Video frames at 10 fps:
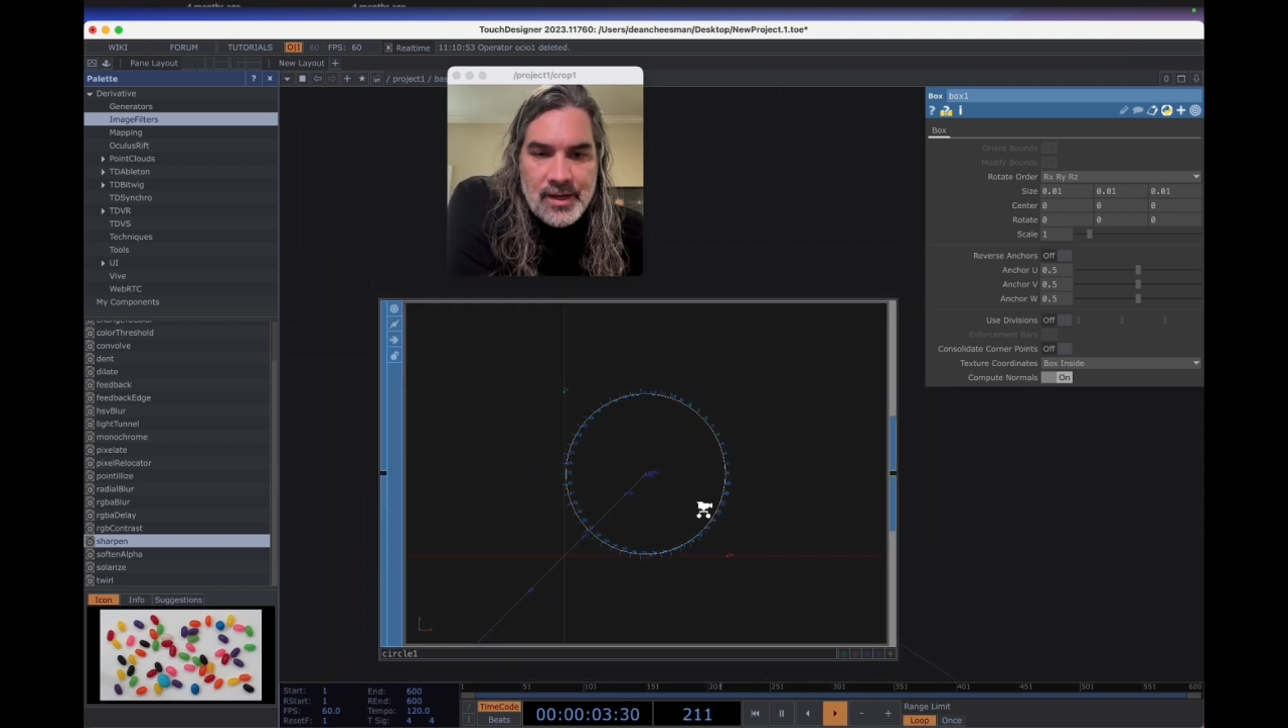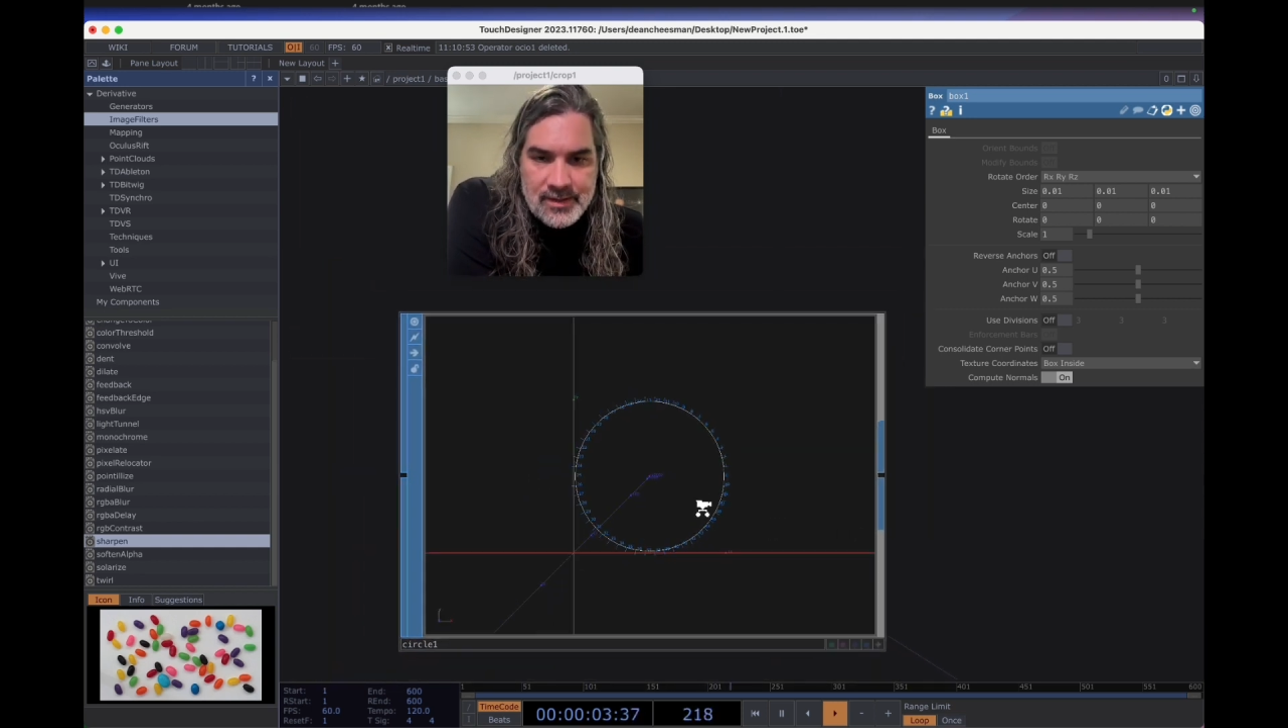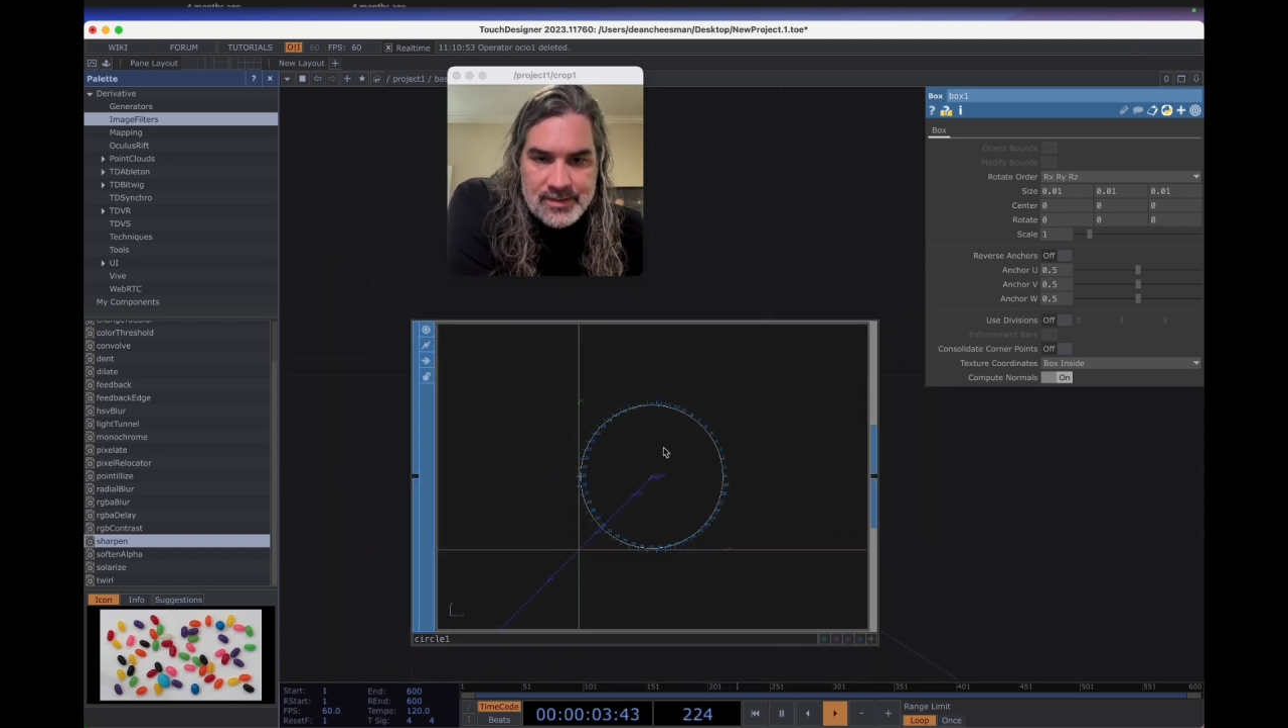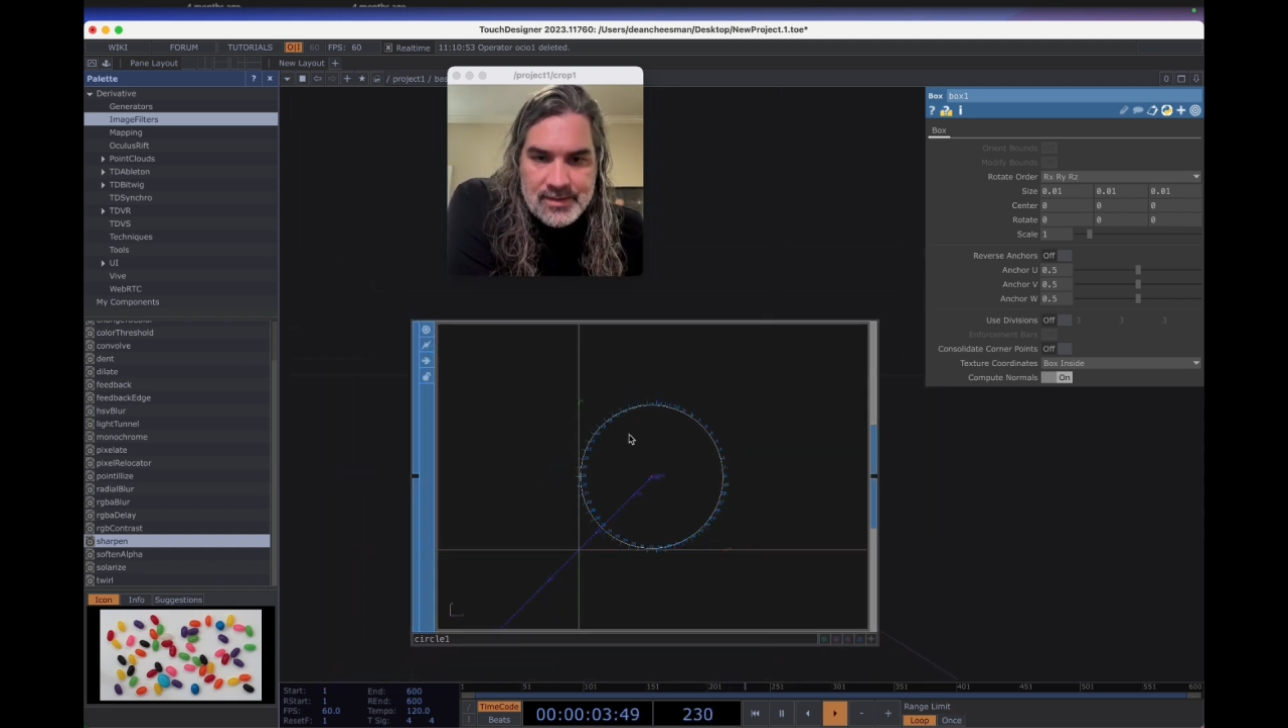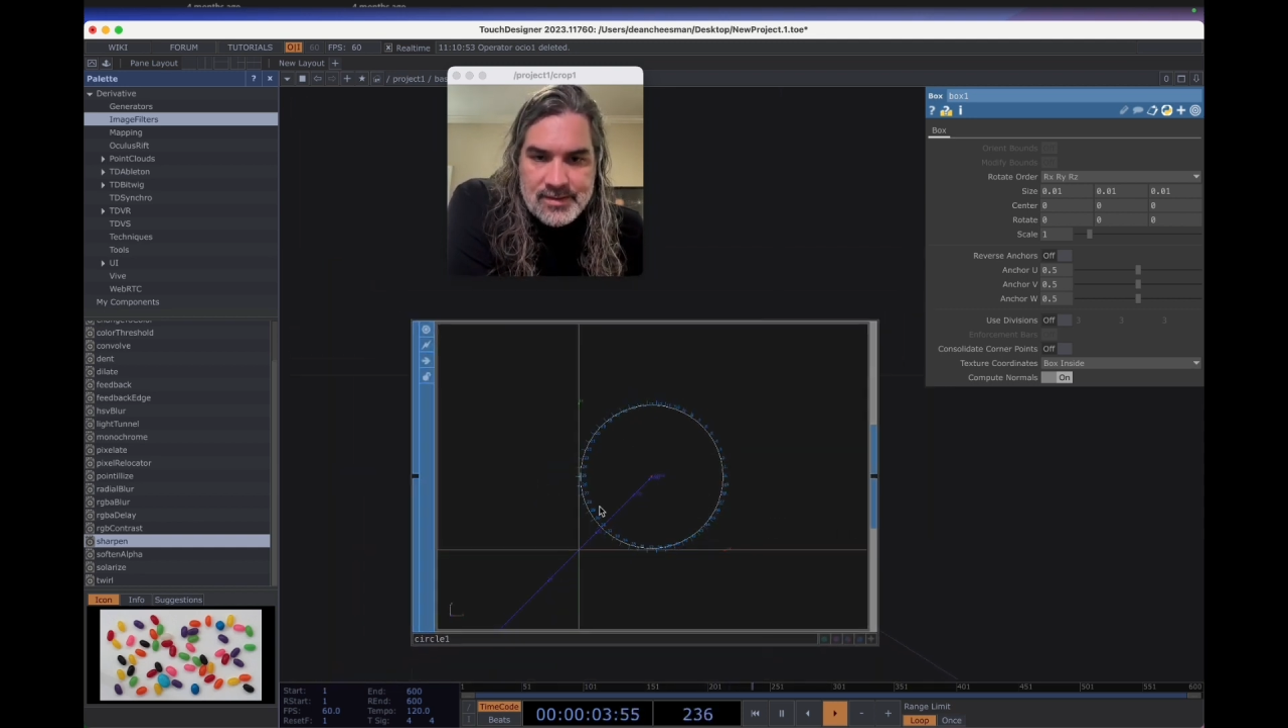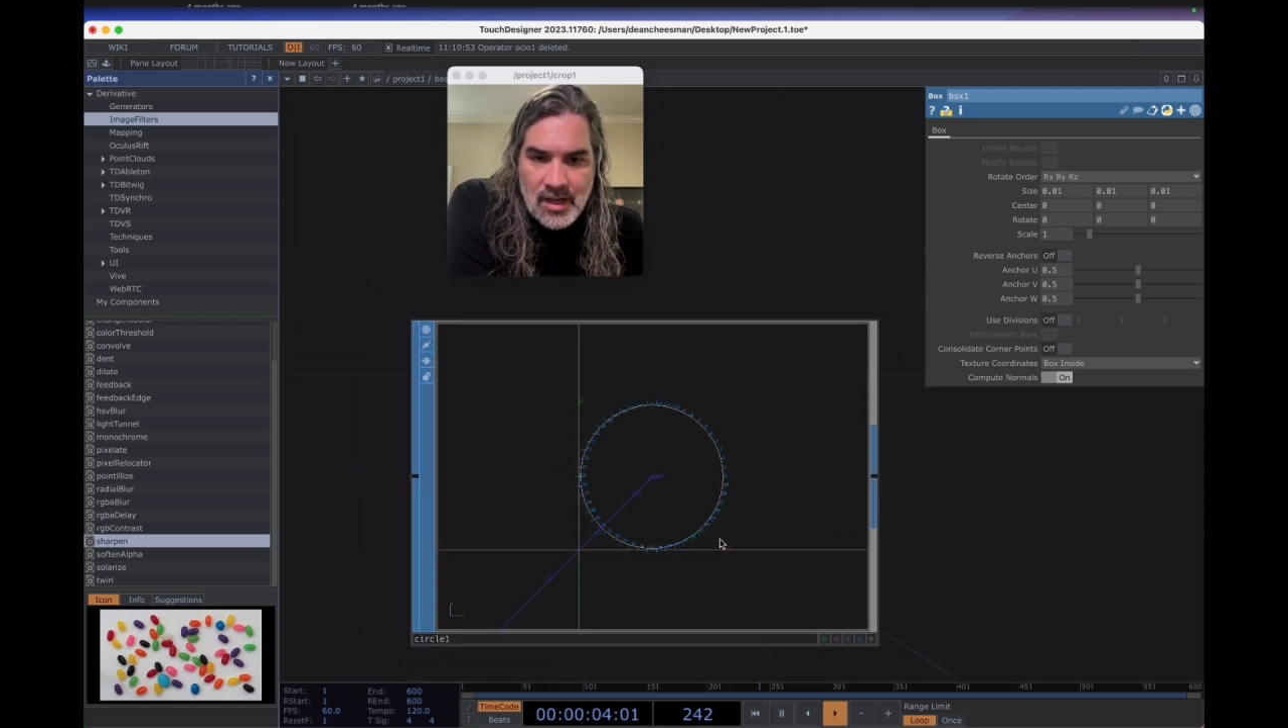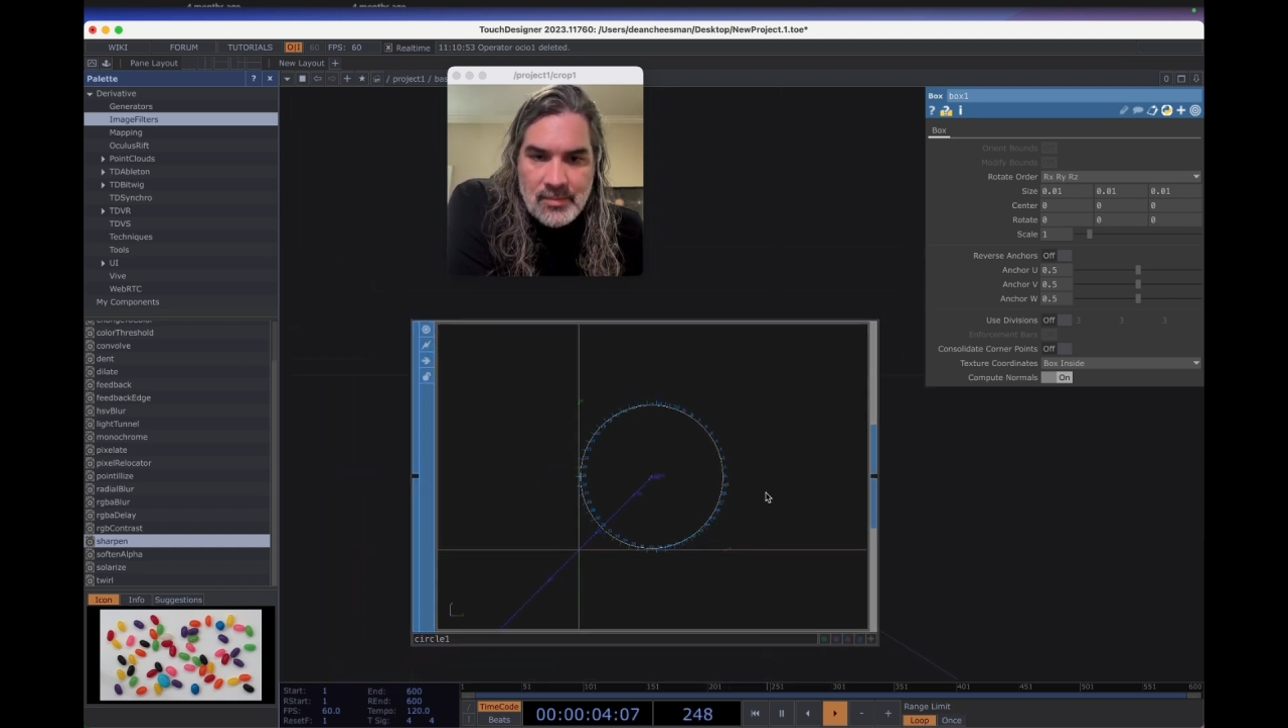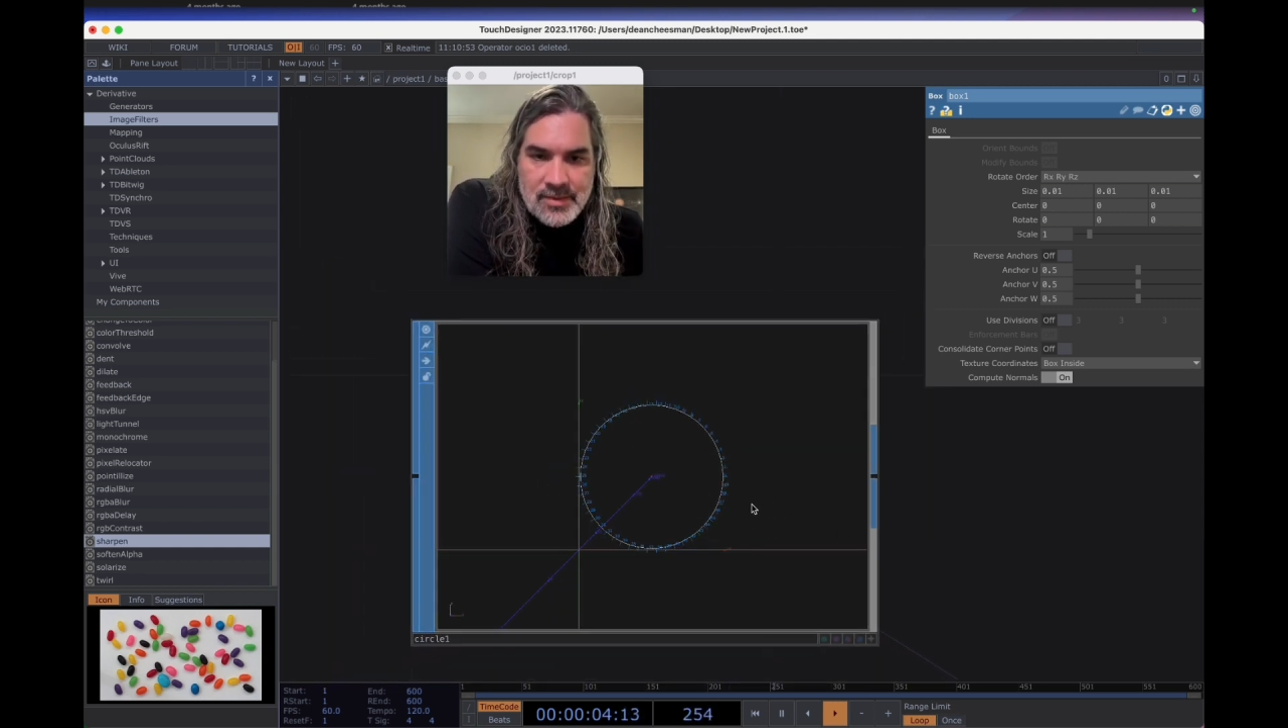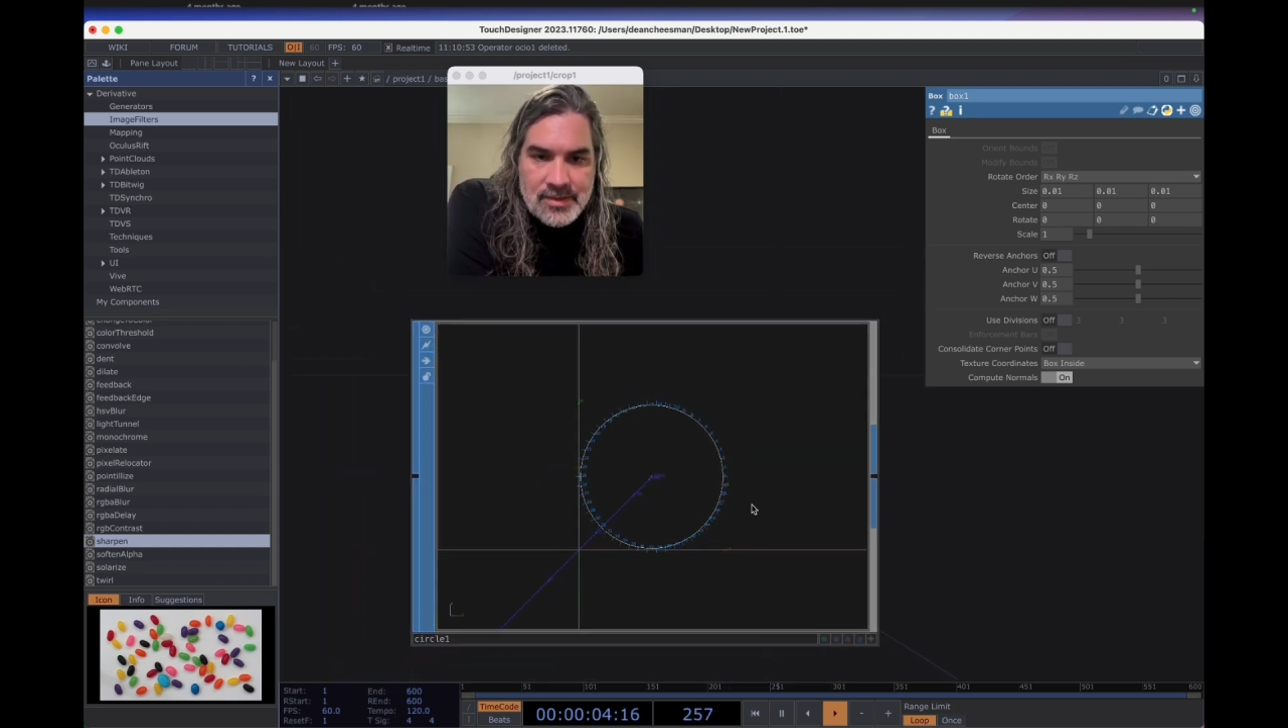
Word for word: in as a SOP to